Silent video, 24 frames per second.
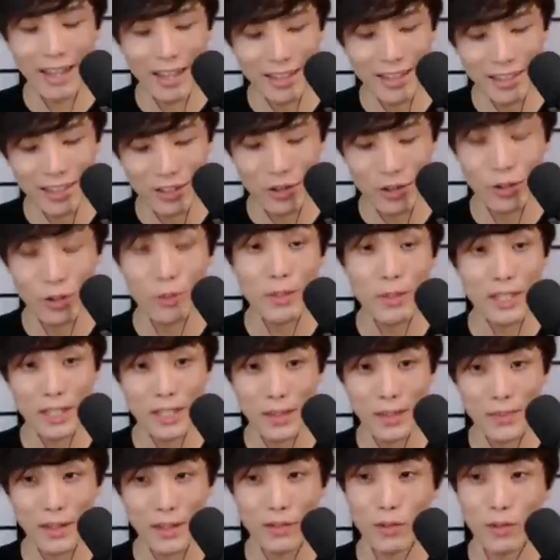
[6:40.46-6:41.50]
think drew me
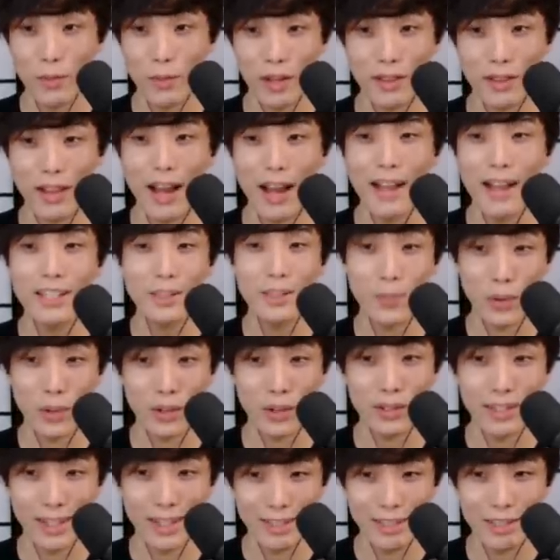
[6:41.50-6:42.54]
something for my last
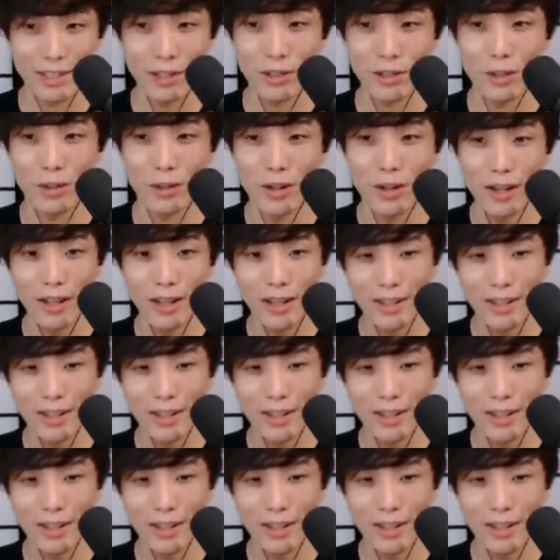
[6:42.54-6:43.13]
birthday too.